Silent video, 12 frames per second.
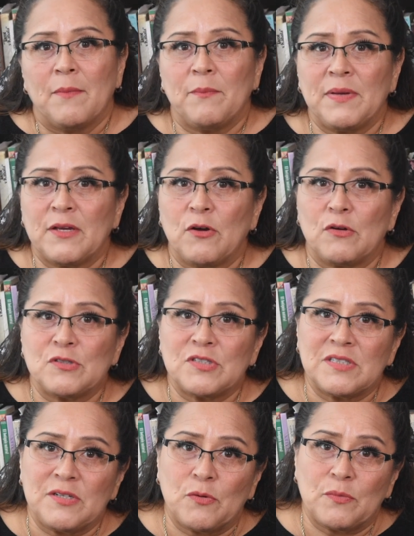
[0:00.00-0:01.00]
because
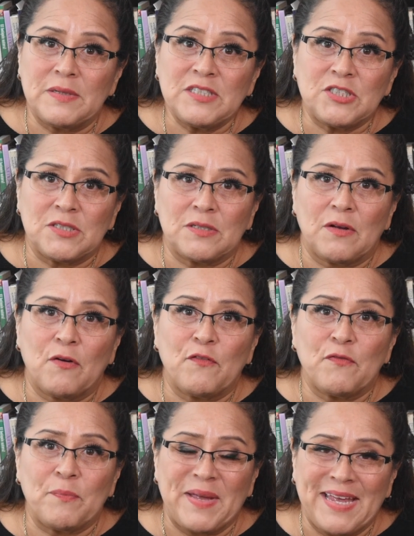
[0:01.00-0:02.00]
the origin
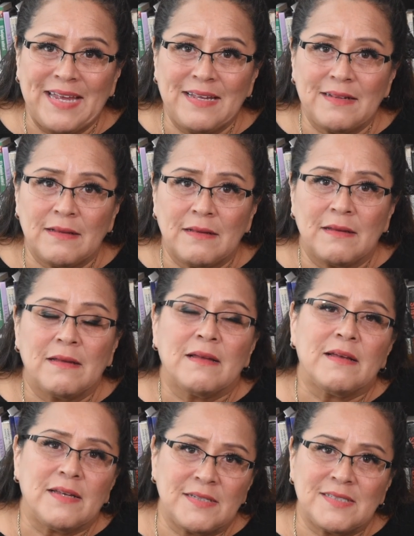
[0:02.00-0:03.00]
of pain
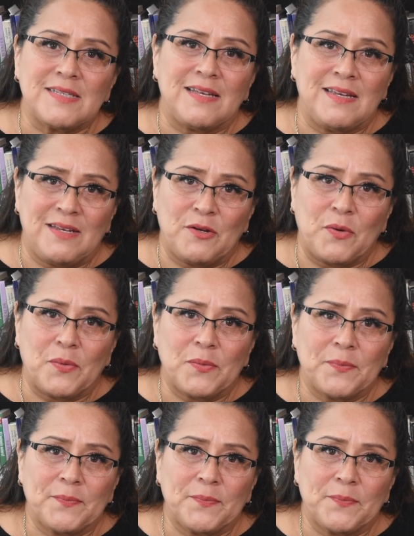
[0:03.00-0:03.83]
is the ego.